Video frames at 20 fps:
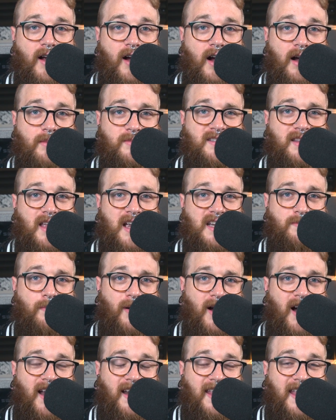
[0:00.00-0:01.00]
com slash
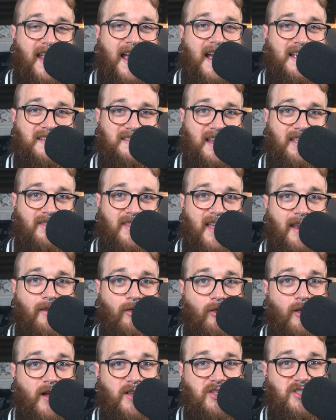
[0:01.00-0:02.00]
podcast, and that
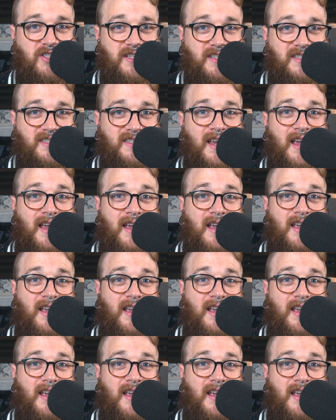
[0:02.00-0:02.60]
launches